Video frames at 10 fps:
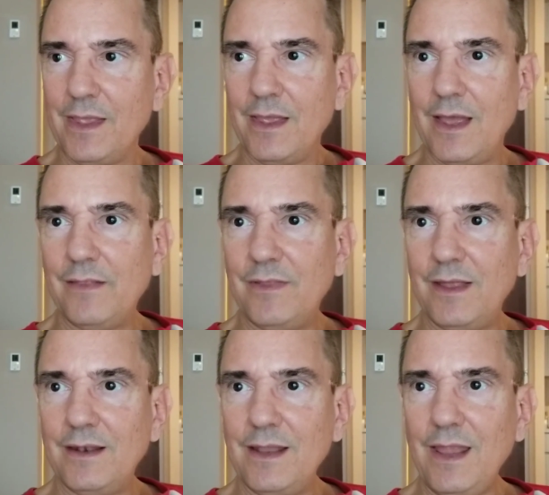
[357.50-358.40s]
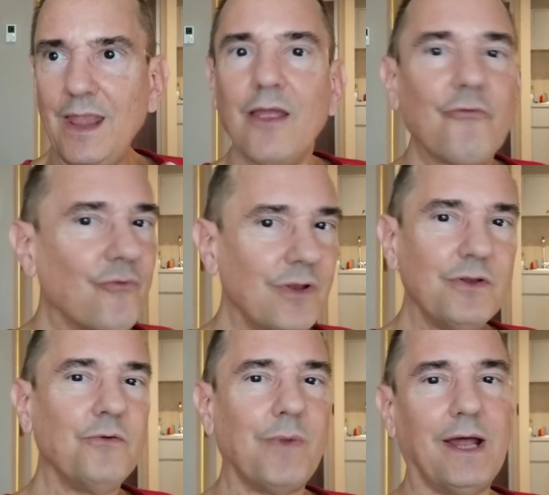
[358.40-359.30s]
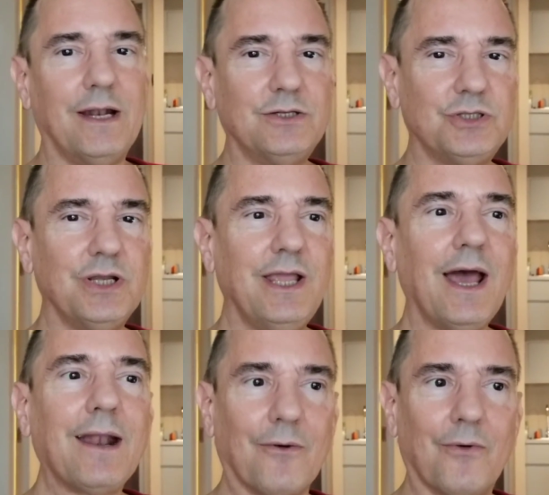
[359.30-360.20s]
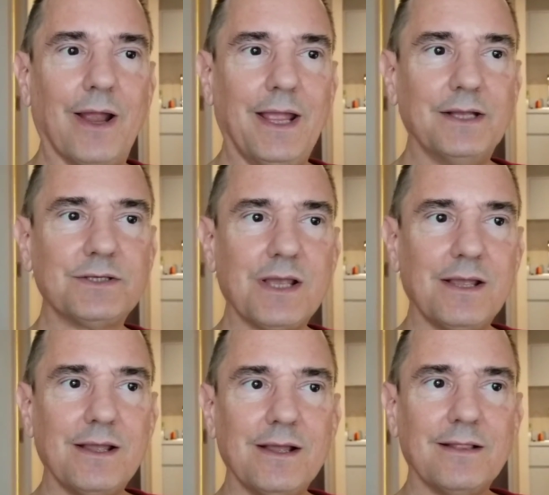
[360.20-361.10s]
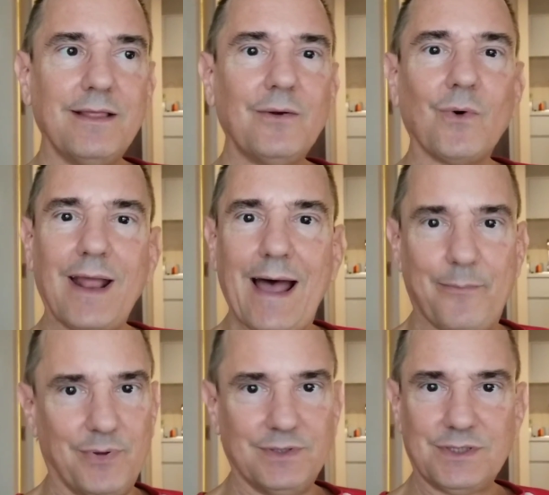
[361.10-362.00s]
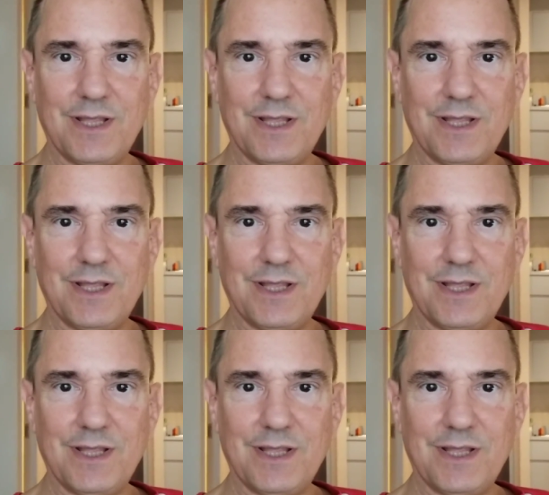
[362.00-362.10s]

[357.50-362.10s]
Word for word: And then if we do manage to get a raise, then what happens?